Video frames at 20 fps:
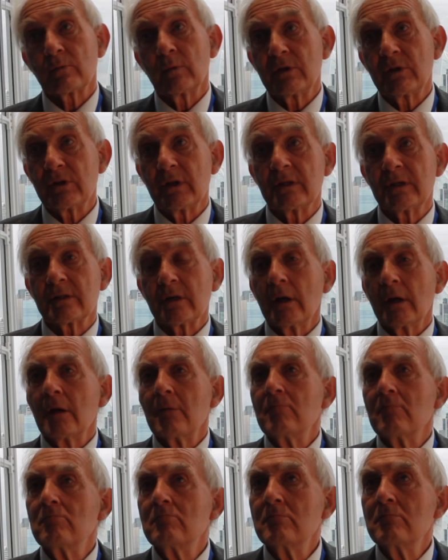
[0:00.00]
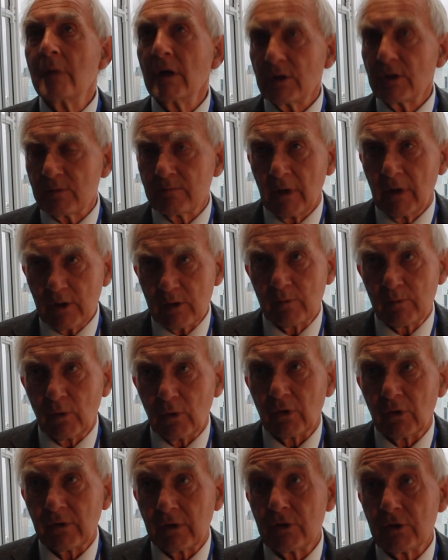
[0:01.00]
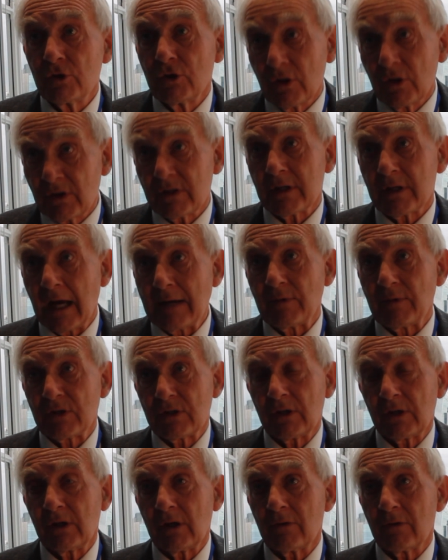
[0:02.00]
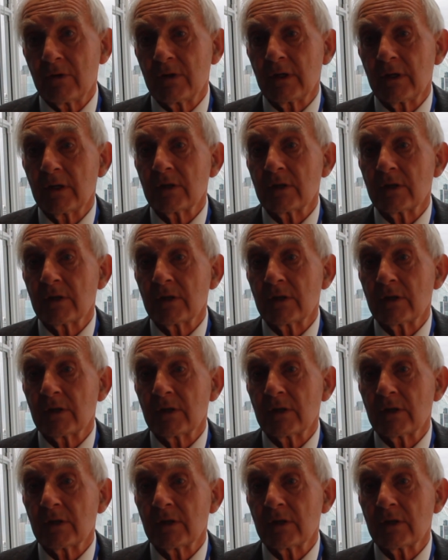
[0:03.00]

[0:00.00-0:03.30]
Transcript: which is much, much more than just cybersecurity.